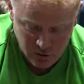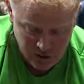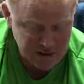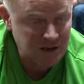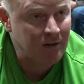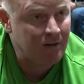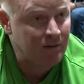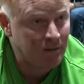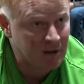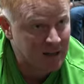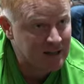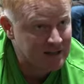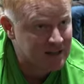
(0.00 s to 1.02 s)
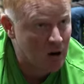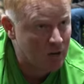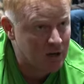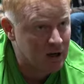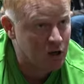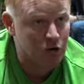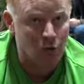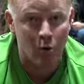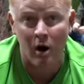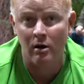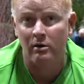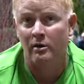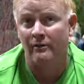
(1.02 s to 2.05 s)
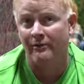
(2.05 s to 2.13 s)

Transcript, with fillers: we stack the boulders, the way we stack the